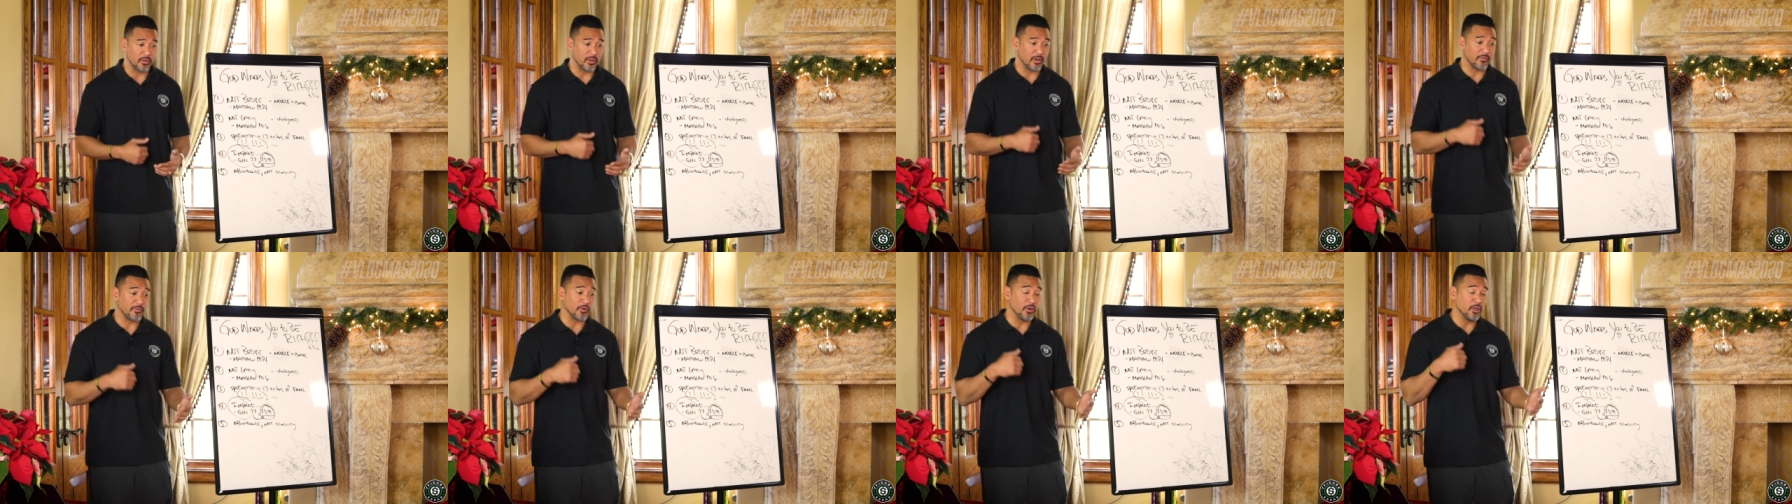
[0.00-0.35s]

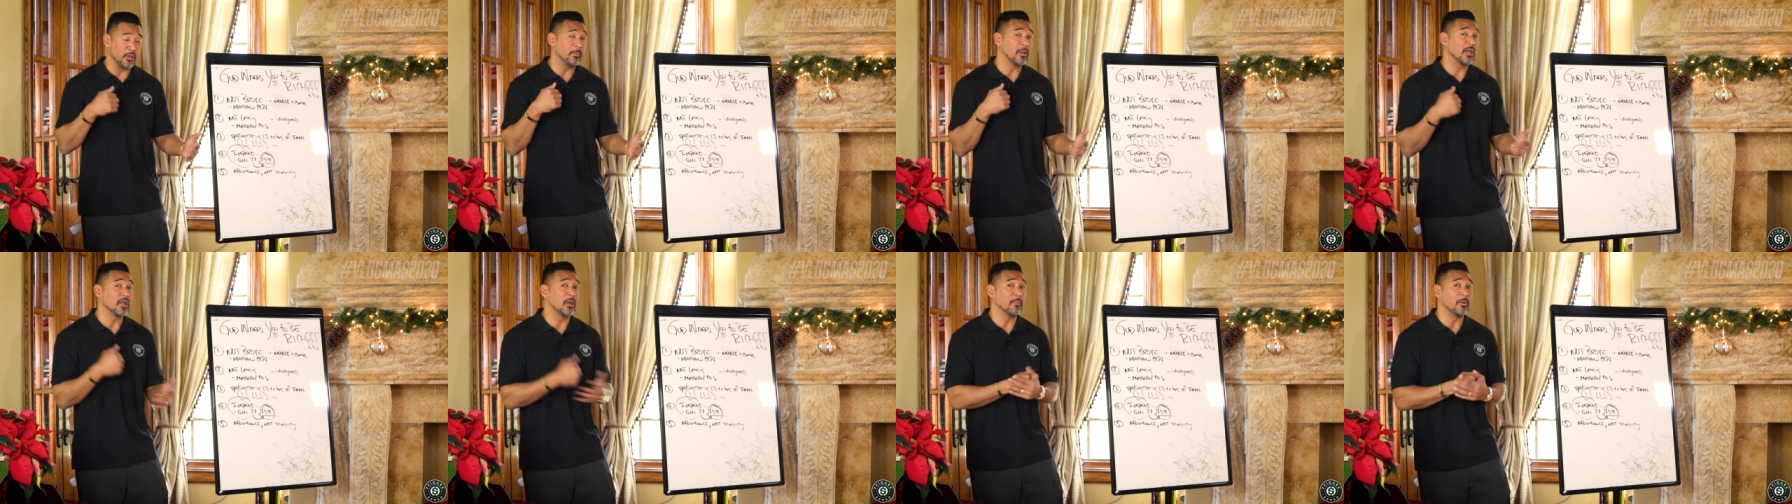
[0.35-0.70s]
so
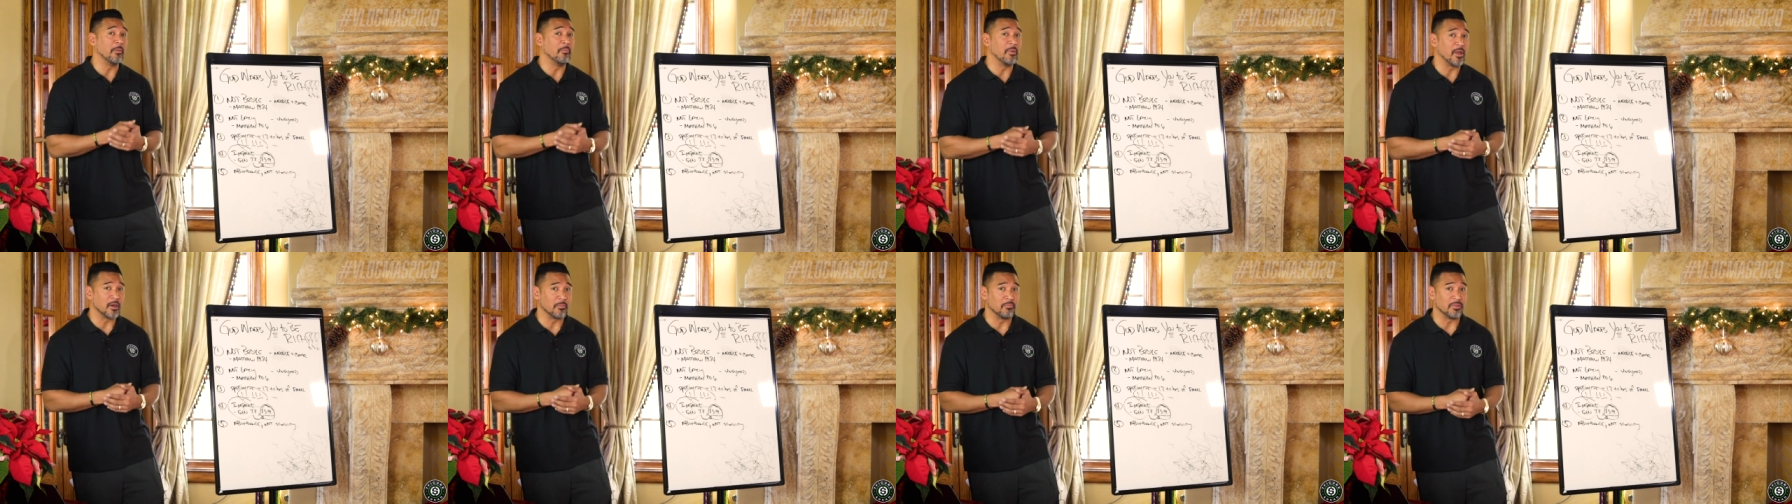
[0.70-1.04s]
therefore you
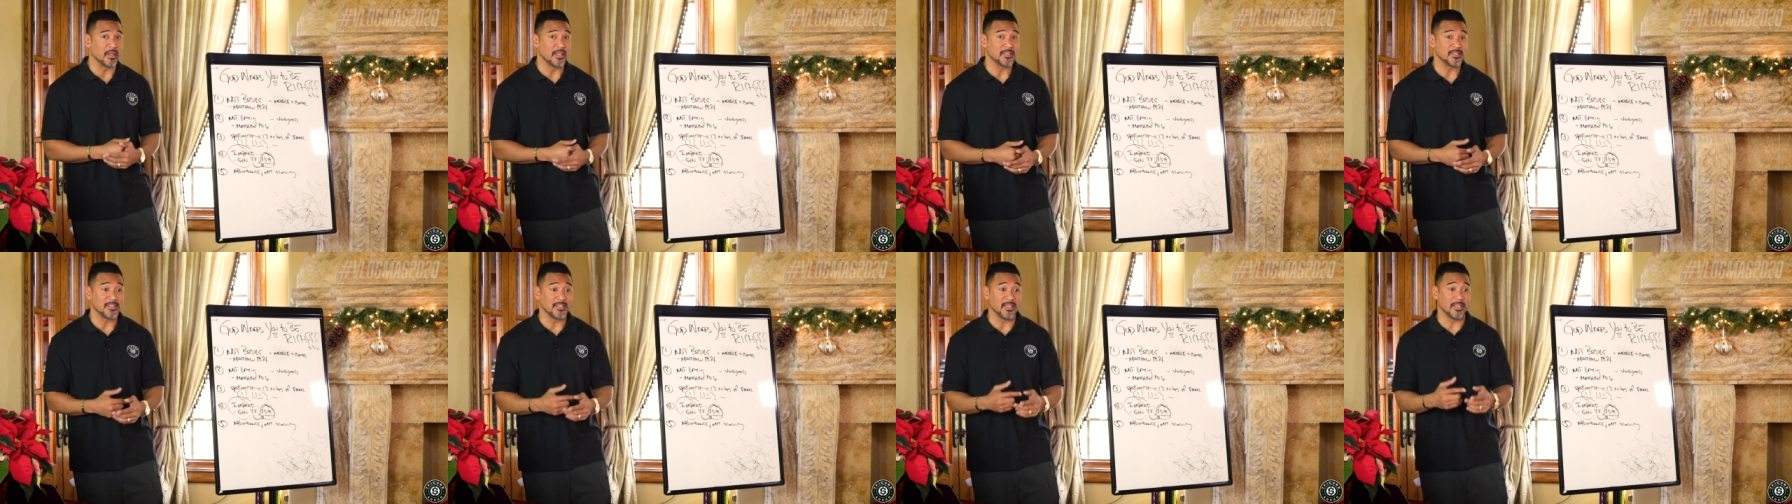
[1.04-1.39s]
become a
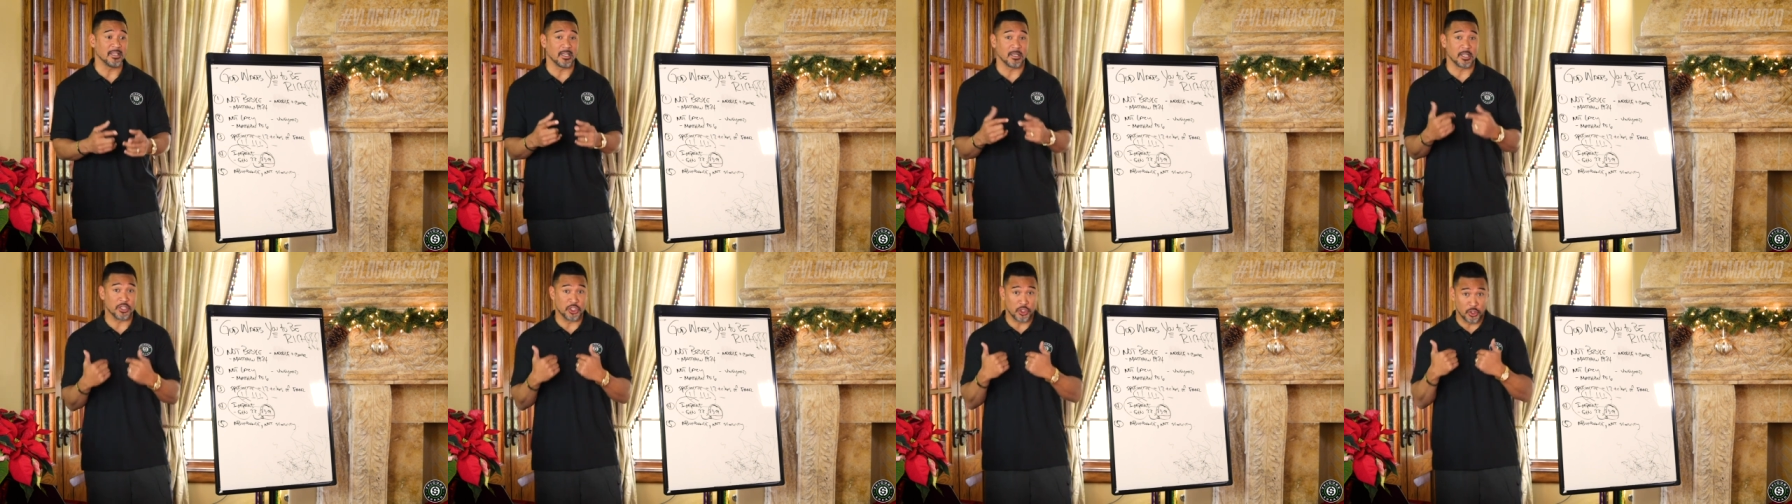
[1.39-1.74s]
better
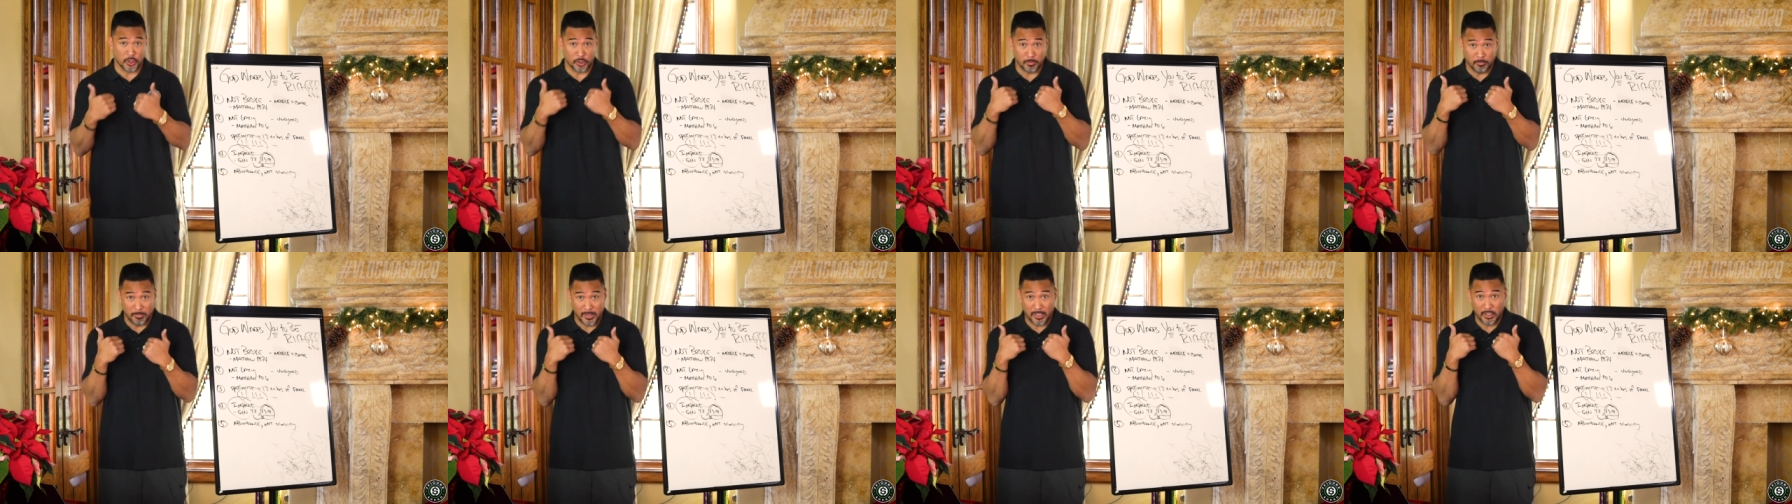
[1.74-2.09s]
blessing
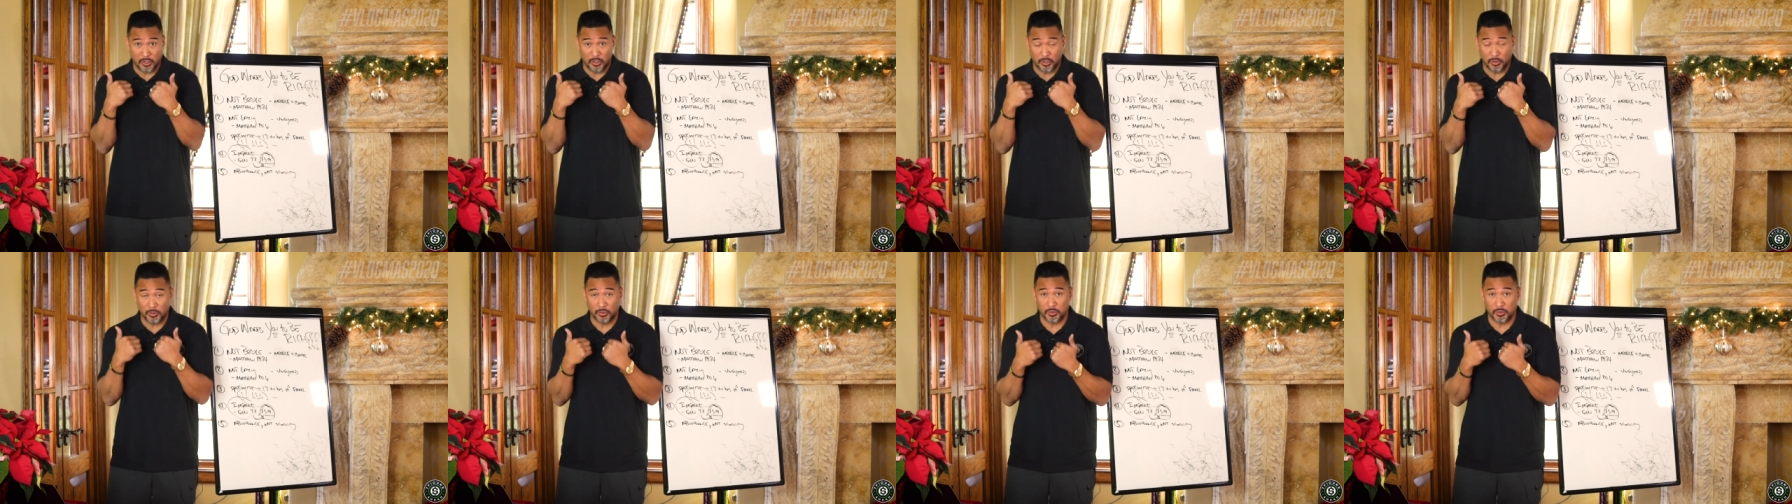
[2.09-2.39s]
because you're being